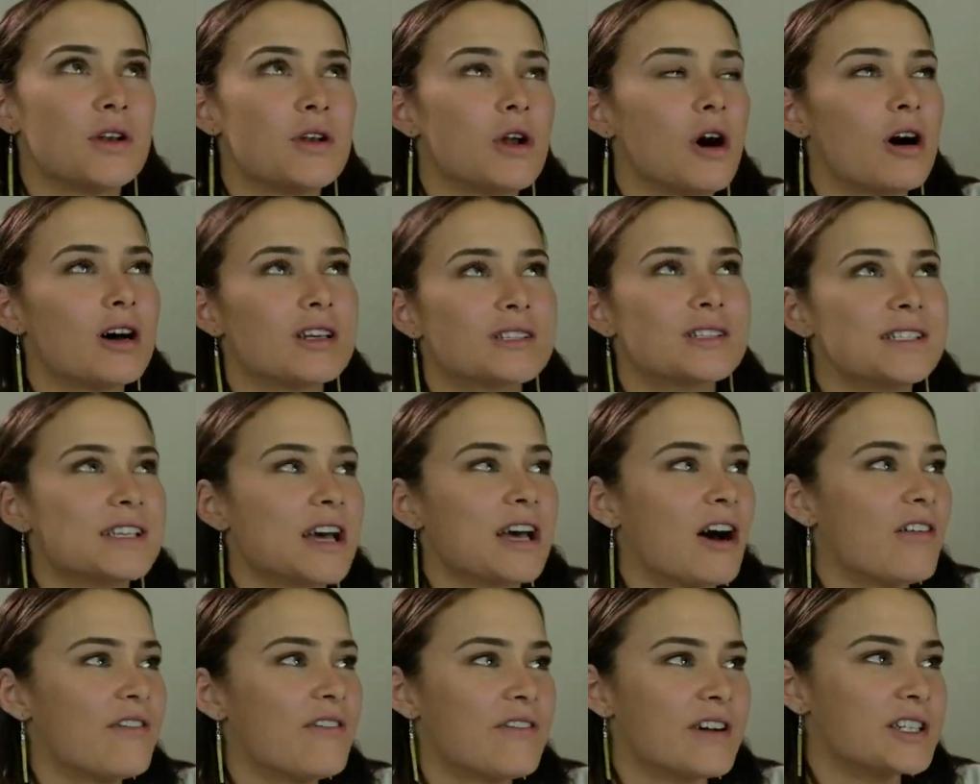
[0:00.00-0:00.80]
not
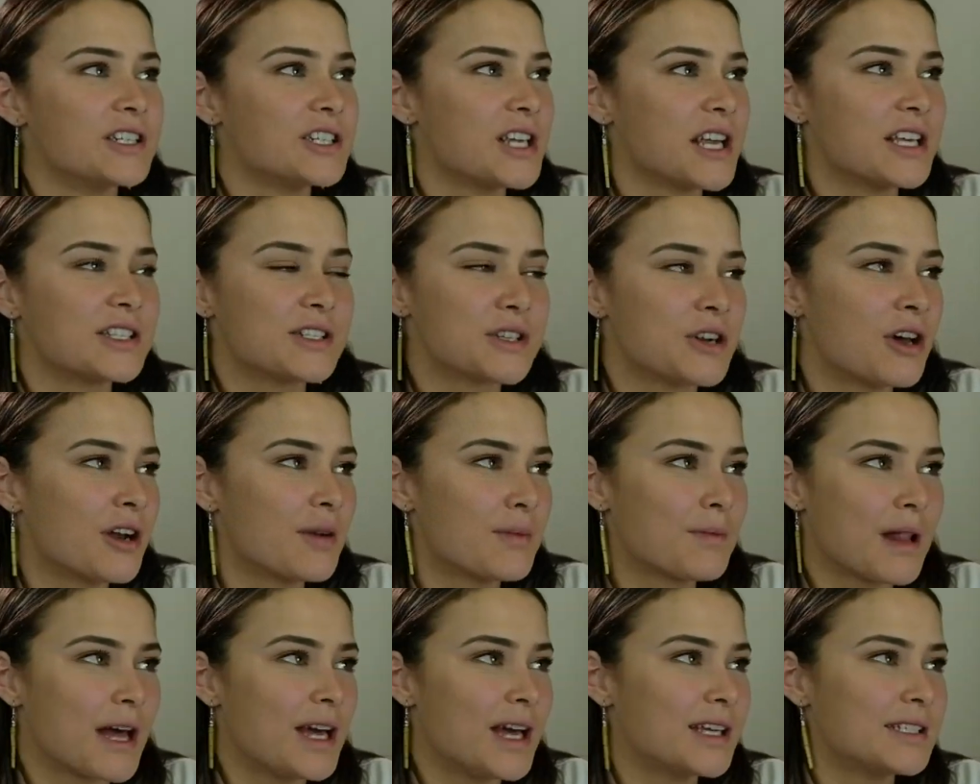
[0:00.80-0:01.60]
selfish. It's
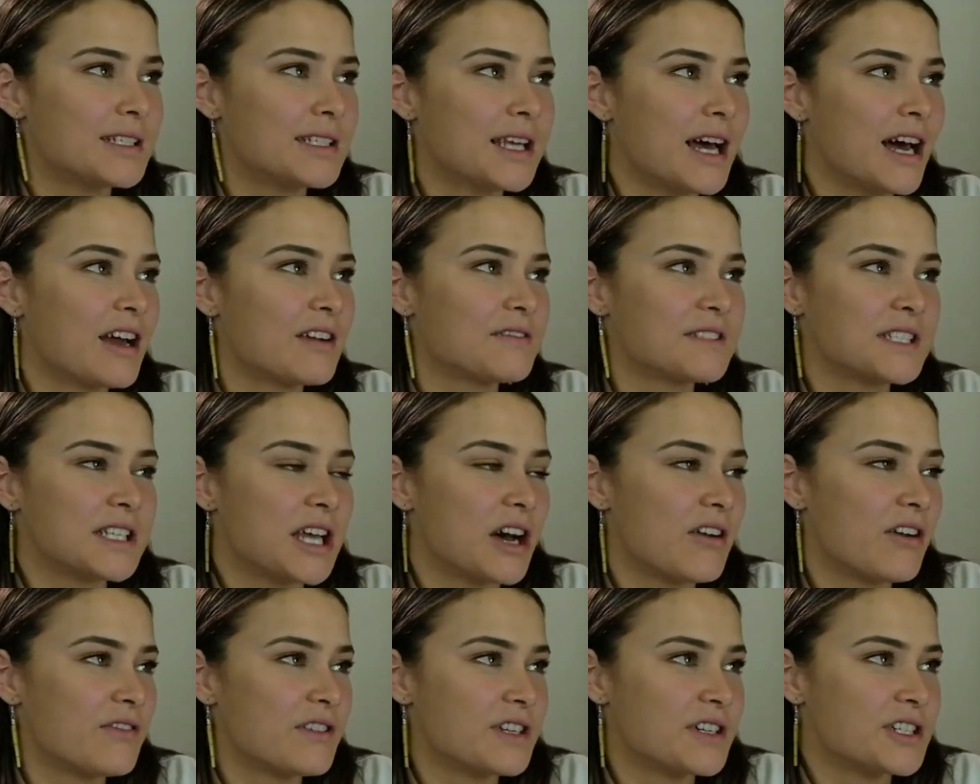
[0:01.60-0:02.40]
not a place out of
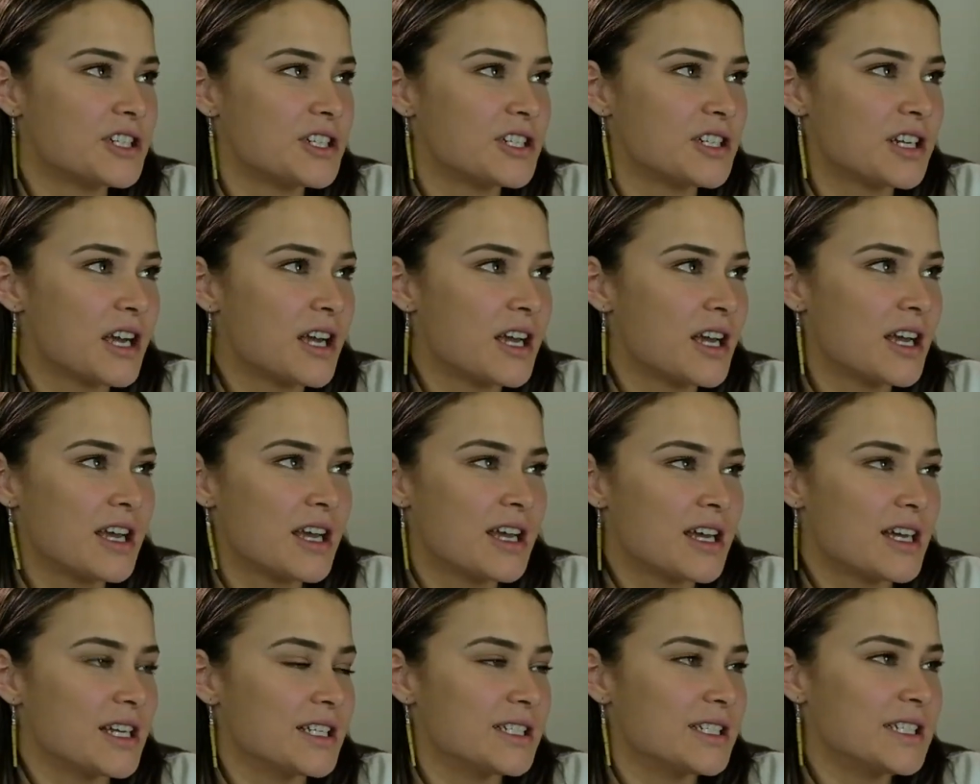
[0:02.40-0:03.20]
selfish
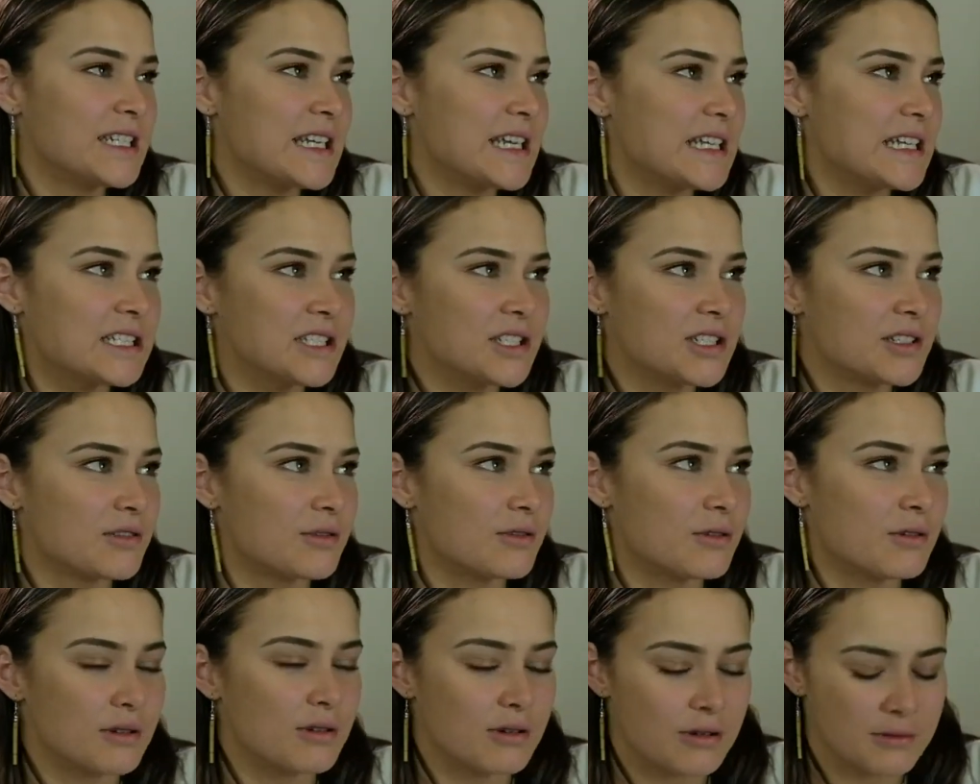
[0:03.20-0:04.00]
intent,
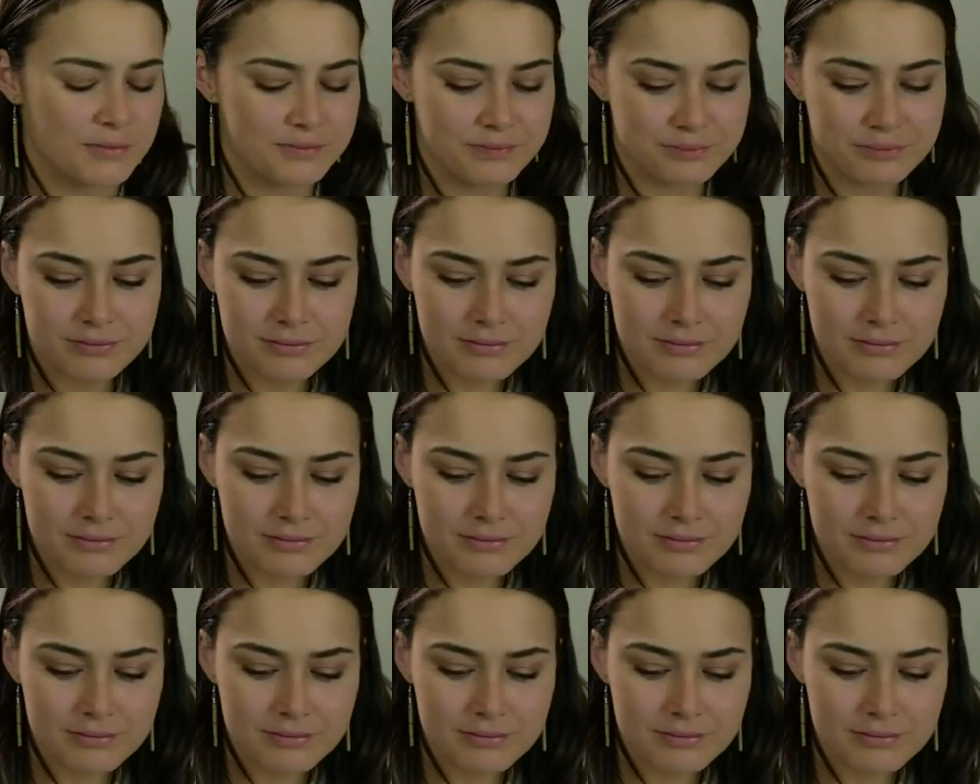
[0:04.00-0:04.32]
or